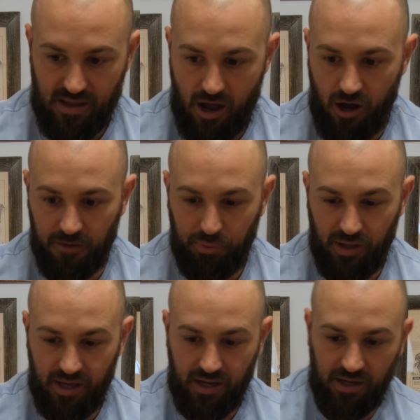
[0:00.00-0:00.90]
on
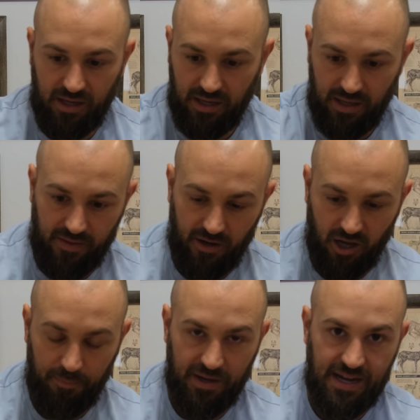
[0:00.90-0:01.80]
plane and then
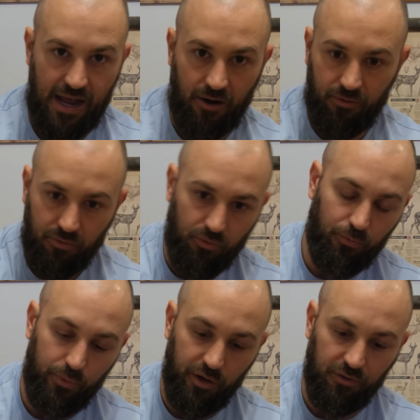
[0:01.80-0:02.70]
up and down
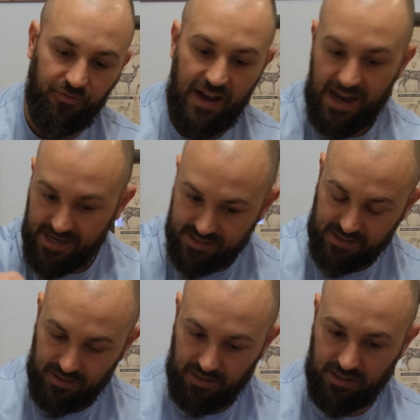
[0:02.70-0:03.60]
real
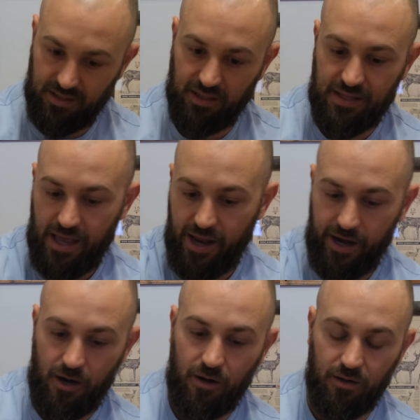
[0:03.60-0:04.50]
fast to get that
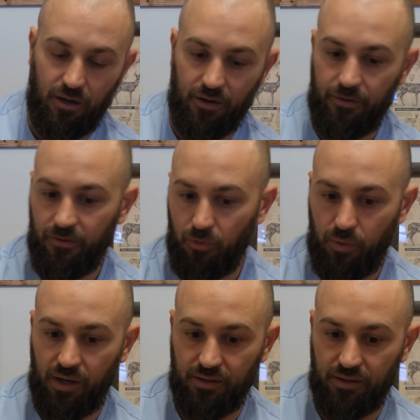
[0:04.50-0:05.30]
air under the wing,